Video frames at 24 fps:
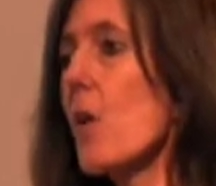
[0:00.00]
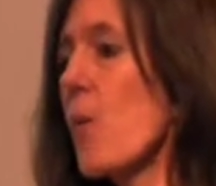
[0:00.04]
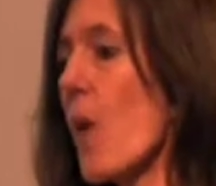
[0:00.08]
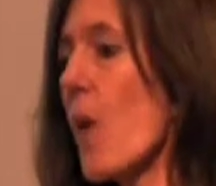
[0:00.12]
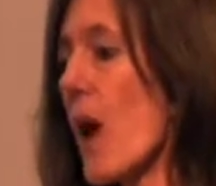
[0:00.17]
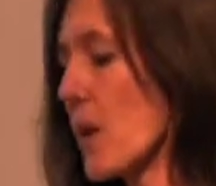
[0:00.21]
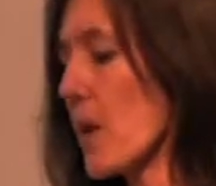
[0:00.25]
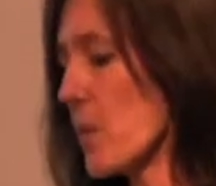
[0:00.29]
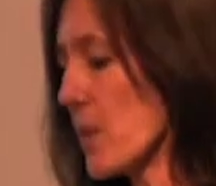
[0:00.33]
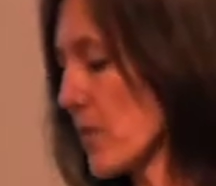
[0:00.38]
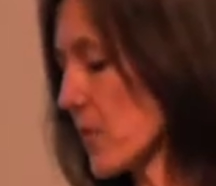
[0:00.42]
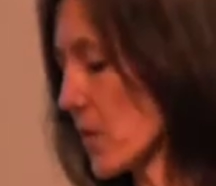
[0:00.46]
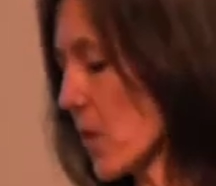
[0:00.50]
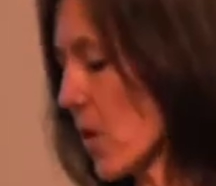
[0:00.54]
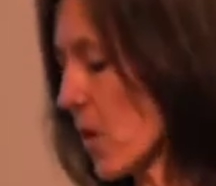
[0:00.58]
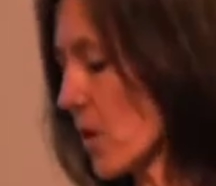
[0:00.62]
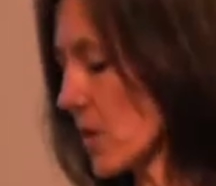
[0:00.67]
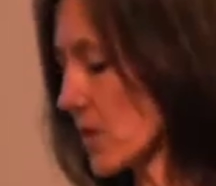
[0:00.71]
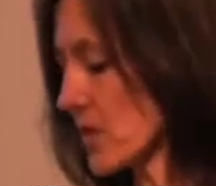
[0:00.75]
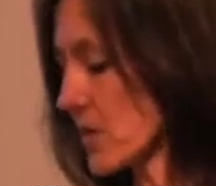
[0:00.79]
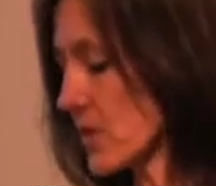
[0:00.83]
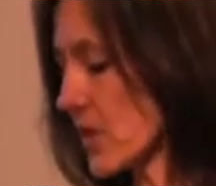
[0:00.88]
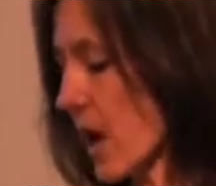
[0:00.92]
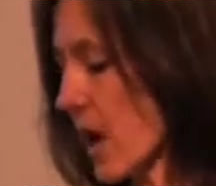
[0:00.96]
where we've
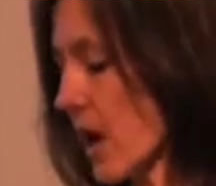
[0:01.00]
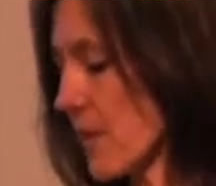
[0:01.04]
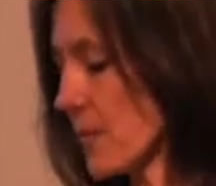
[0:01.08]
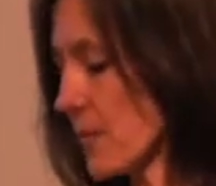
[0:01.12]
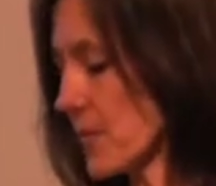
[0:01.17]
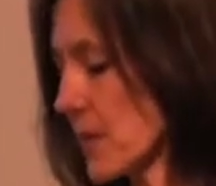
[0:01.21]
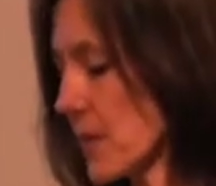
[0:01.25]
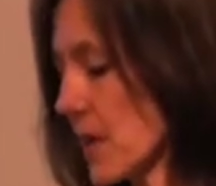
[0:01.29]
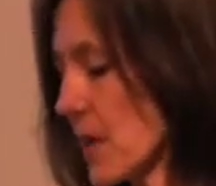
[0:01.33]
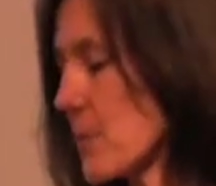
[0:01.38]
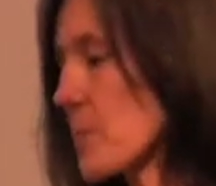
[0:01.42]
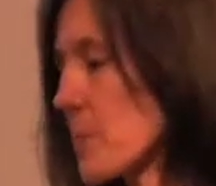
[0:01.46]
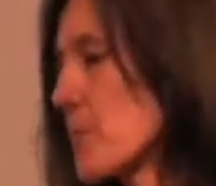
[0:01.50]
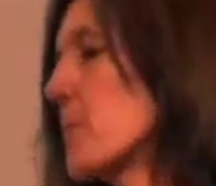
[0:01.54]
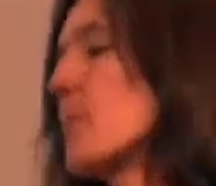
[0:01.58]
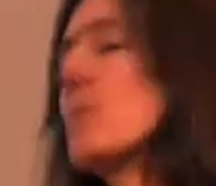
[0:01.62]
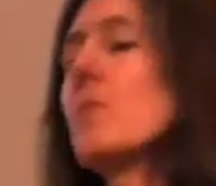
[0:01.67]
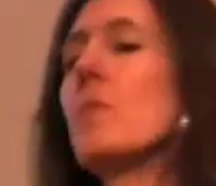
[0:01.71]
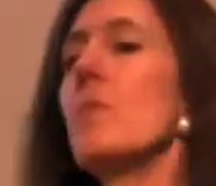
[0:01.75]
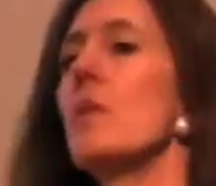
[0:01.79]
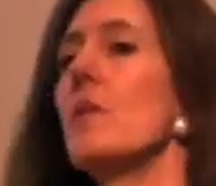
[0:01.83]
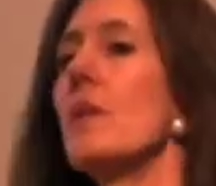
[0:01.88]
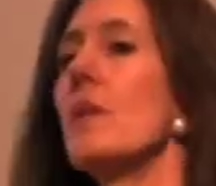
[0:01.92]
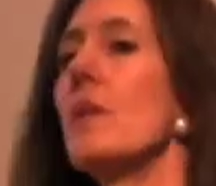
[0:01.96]
got
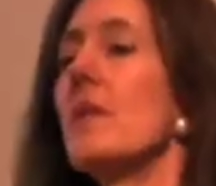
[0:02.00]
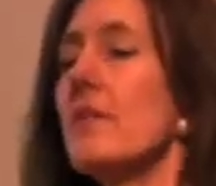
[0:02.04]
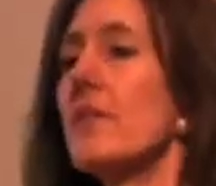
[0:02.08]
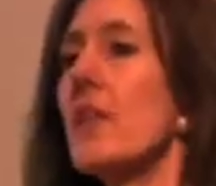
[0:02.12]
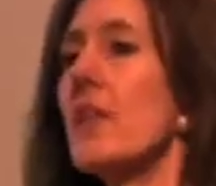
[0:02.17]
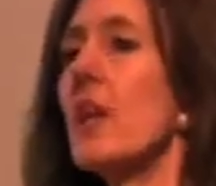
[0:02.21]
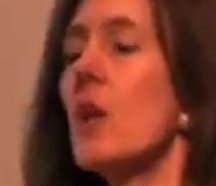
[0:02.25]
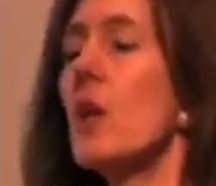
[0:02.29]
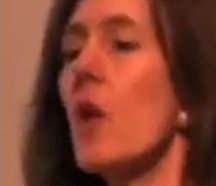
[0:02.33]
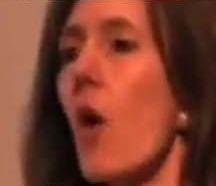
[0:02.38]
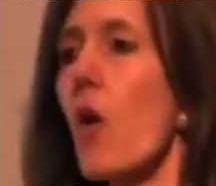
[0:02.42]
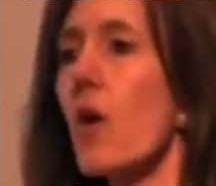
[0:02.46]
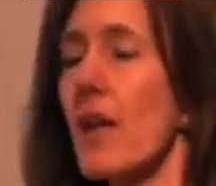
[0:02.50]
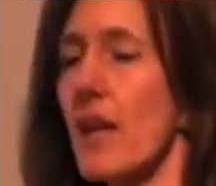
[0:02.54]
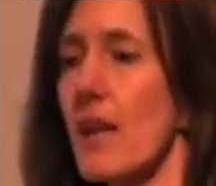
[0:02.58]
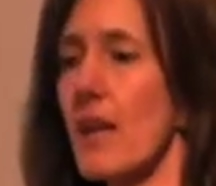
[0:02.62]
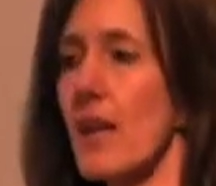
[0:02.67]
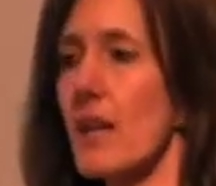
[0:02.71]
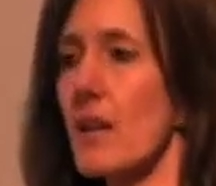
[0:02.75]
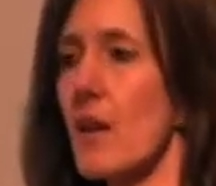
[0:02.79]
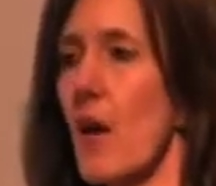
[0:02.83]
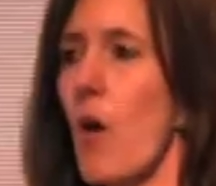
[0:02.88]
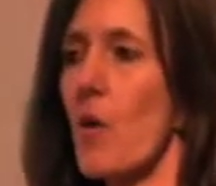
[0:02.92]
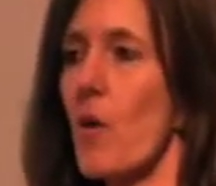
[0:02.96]
the
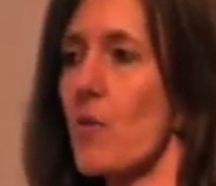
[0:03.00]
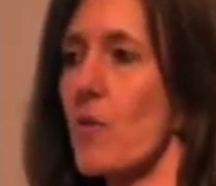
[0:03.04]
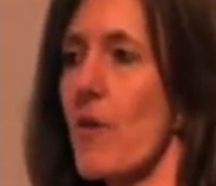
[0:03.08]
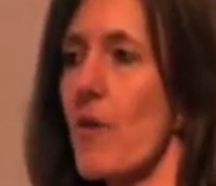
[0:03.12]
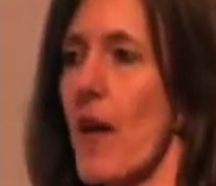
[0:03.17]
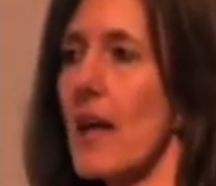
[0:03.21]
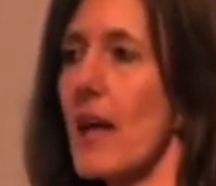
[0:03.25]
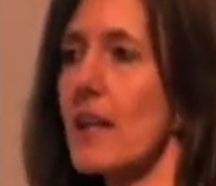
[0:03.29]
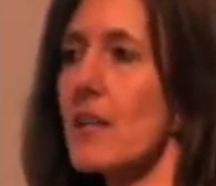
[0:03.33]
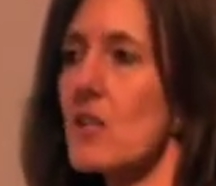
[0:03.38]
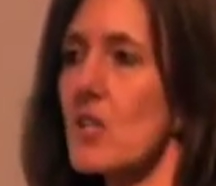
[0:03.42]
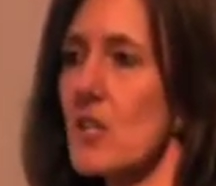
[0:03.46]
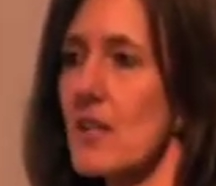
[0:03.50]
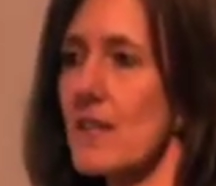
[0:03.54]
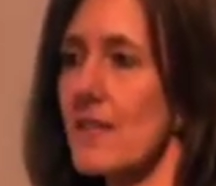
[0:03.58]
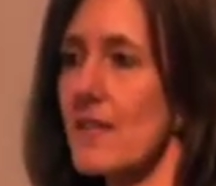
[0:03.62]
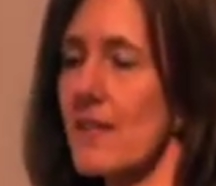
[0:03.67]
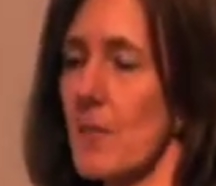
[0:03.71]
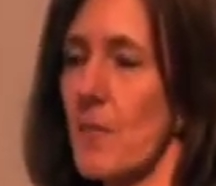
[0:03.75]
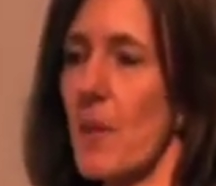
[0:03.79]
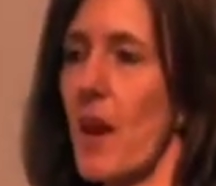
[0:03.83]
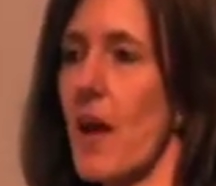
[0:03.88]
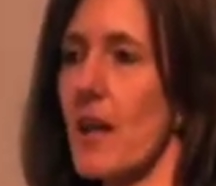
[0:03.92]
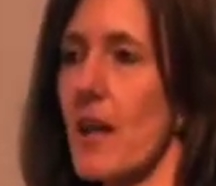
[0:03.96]
lock-in of energy
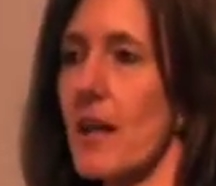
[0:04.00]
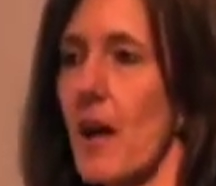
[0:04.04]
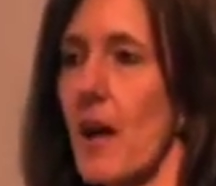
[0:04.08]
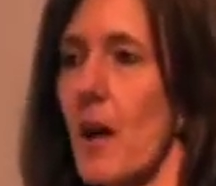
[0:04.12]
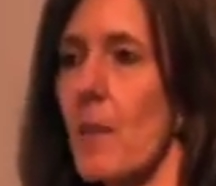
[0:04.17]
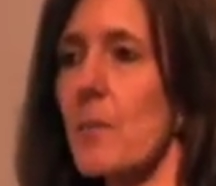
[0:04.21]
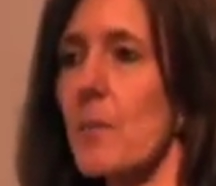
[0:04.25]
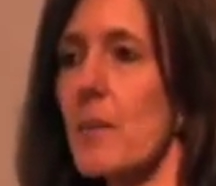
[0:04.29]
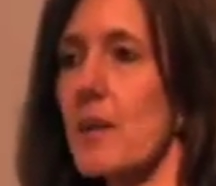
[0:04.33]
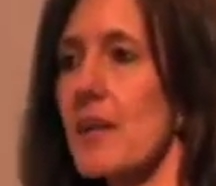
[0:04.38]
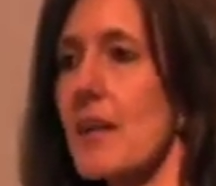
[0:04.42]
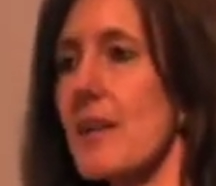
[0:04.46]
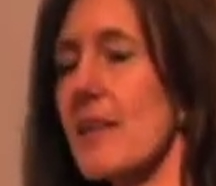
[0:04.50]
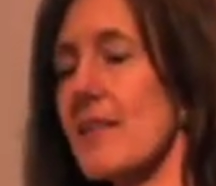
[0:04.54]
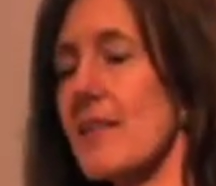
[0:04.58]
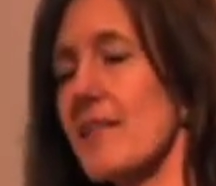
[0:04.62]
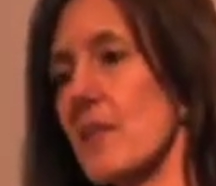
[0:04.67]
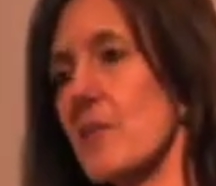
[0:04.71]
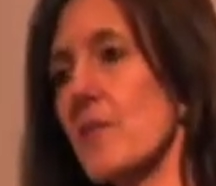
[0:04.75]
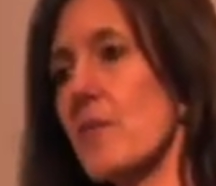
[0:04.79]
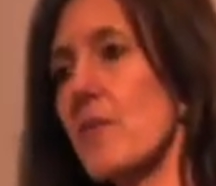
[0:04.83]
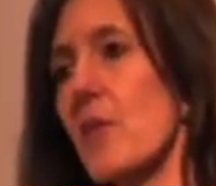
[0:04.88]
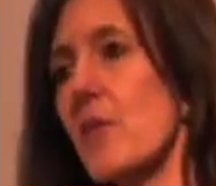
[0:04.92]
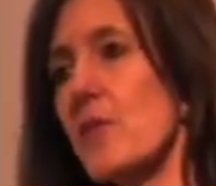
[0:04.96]
supply
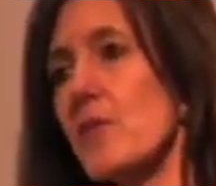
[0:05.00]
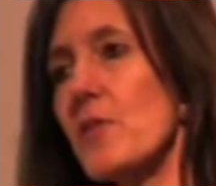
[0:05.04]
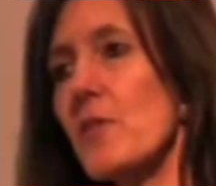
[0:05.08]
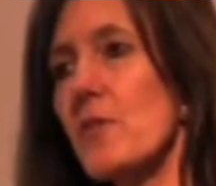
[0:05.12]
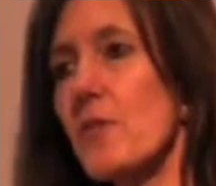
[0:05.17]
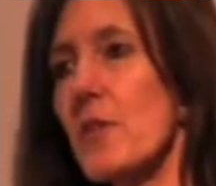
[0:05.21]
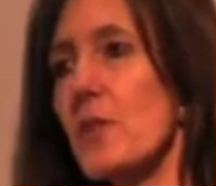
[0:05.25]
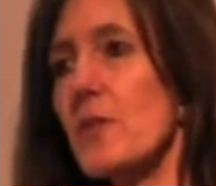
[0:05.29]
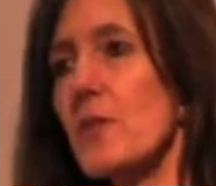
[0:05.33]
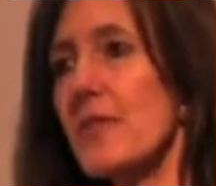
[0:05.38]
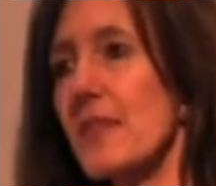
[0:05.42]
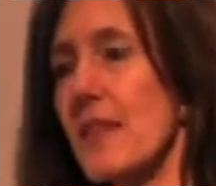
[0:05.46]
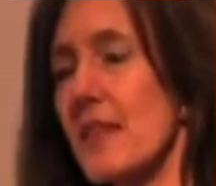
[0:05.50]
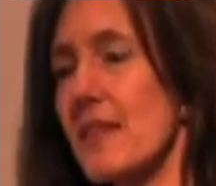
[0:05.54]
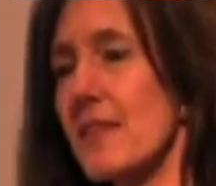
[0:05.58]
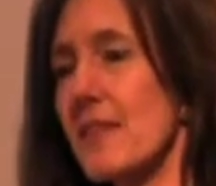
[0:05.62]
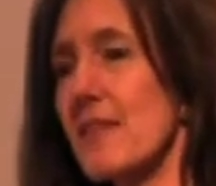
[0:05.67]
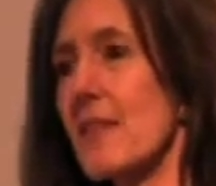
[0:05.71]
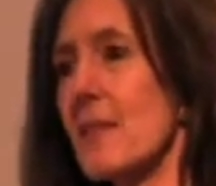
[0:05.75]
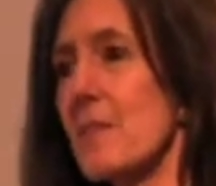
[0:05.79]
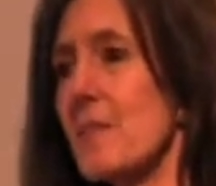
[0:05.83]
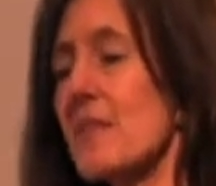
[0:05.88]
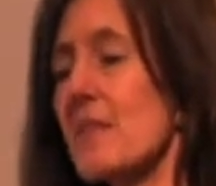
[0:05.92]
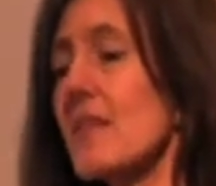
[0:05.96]
companies in fossil fuel
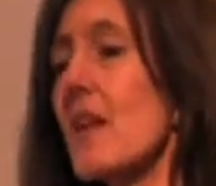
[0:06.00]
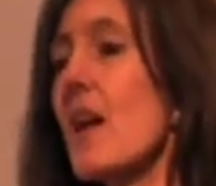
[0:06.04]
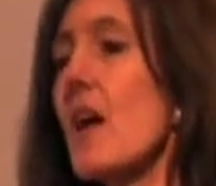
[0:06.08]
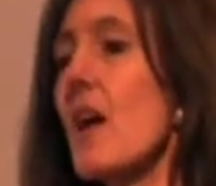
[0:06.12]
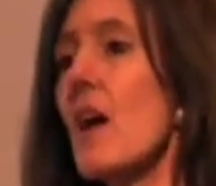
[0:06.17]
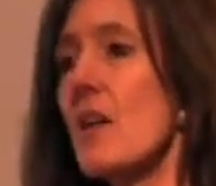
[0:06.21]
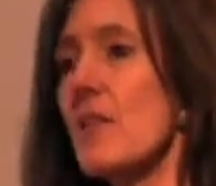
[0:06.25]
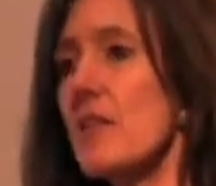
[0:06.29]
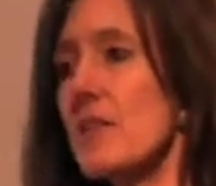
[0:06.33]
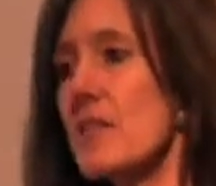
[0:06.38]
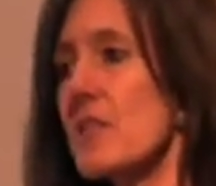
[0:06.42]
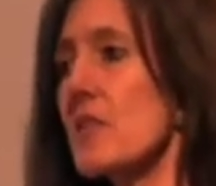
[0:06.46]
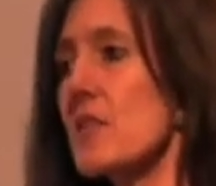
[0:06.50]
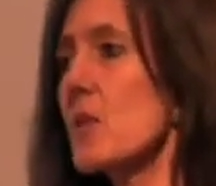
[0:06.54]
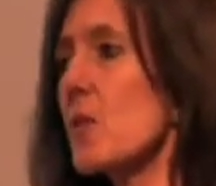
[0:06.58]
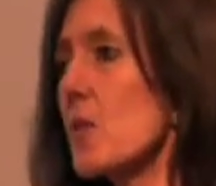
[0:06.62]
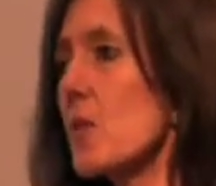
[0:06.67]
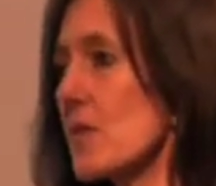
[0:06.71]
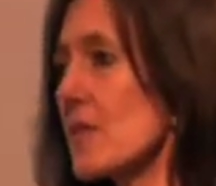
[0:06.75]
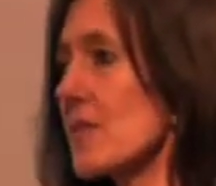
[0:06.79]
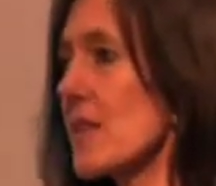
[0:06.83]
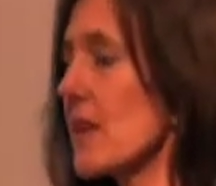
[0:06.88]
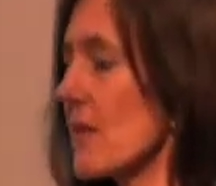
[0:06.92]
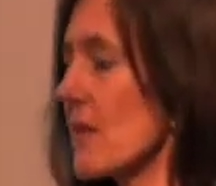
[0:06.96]
systems that are
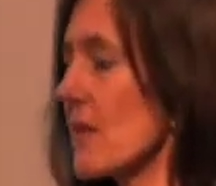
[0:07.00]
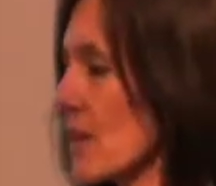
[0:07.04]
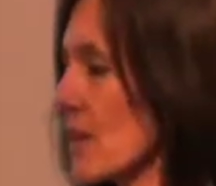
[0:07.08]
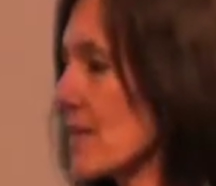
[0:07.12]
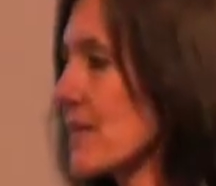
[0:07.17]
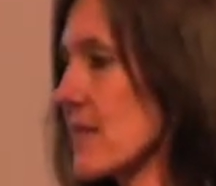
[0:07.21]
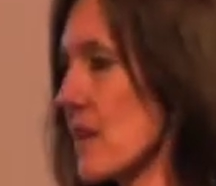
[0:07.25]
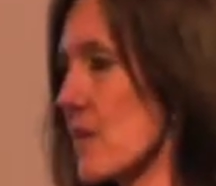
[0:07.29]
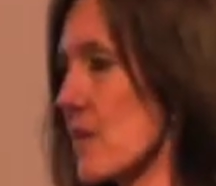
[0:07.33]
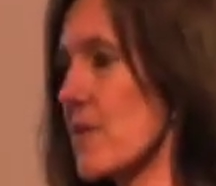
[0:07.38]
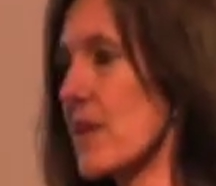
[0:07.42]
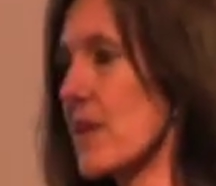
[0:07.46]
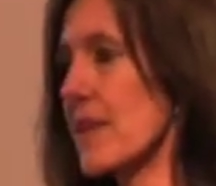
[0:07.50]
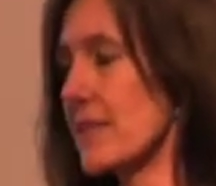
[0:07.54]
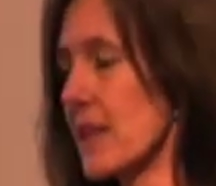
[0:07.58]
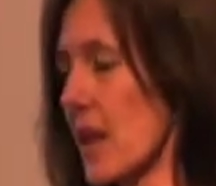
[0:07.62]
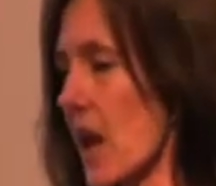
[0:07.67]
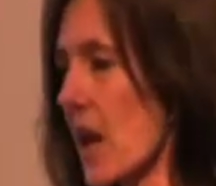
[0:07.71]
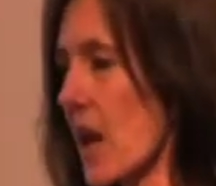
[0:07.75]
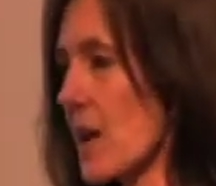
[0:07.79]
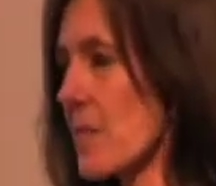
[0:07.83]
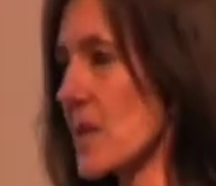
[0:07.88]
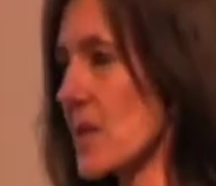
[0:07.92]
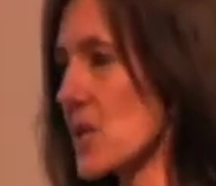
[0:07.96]
causing serious
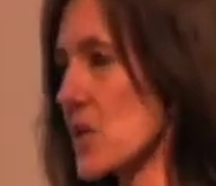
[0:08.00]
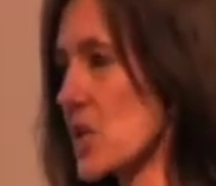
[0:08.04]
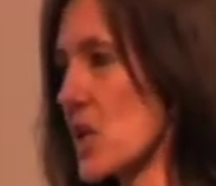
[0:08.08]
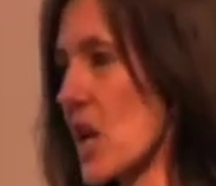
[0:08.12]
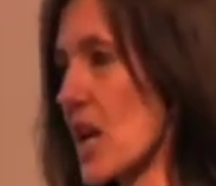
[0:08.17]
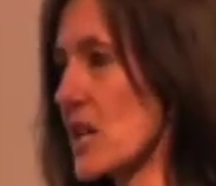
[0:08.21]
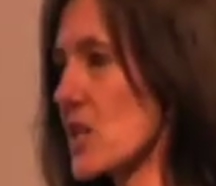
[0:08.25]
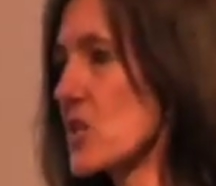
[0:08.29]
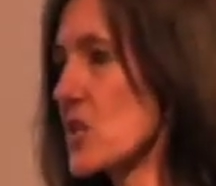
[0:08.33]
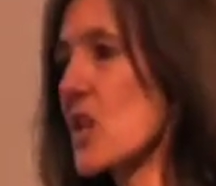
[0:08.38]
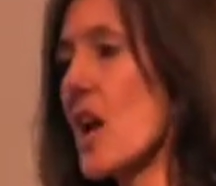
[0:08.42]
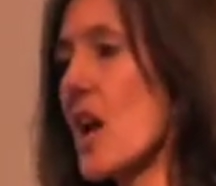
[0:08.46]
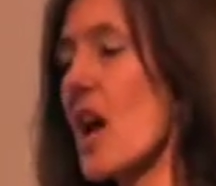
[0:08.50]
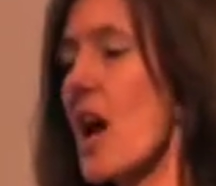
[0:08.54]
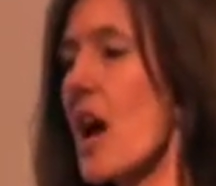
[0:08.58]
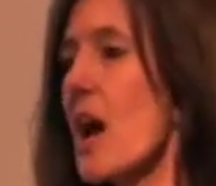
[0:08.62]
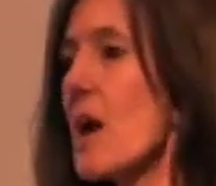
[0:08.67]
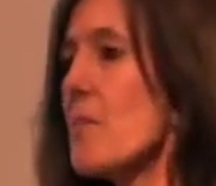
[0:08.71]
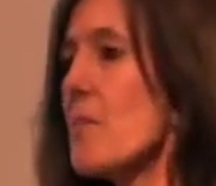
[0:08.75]
climate change.